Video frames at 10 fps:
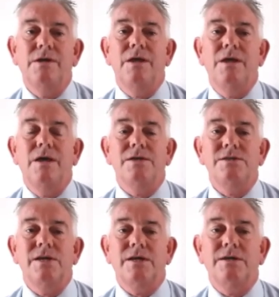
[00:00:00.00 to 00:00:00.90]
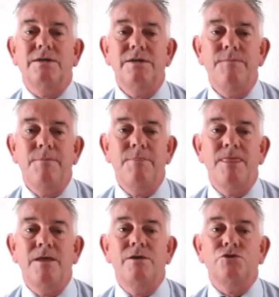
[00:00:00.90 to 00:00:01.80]
Secondly,
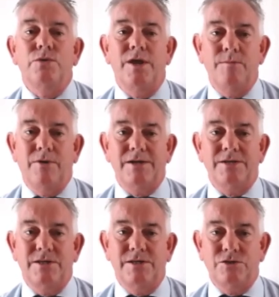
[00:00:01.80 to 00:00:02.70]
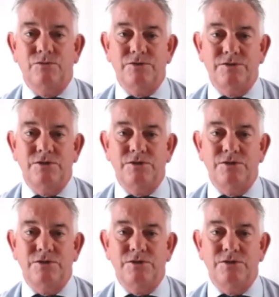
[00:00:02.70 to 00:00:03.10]
to enable access to our central